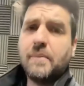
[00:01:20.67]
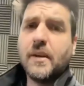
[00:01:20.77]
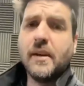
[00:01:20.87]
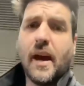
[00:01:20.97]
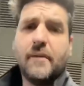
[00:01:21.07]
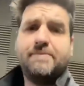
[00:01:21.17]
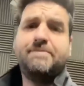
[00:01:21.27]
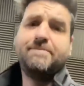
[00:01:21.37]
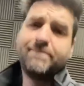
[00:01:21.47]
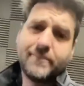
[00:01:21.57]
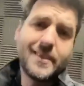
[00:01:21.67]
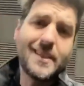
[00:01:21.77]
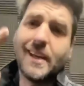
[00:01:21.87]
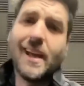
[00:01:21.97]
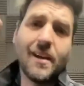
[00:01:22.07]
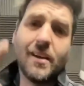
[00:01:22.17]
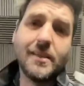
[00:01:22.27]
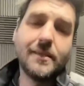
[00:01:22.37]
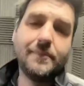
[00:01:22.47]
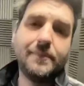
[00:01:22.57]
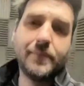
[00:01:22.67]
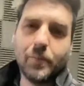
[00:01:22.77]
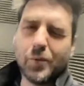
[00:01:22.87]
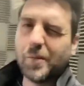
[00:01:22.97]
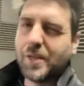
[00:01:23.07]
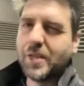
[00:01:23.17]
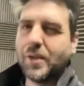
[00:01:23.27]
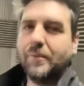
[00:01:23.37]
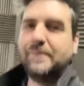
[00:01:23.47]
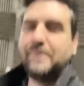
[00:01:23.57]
And yeah, take care, guys, and we'll speak to you soon.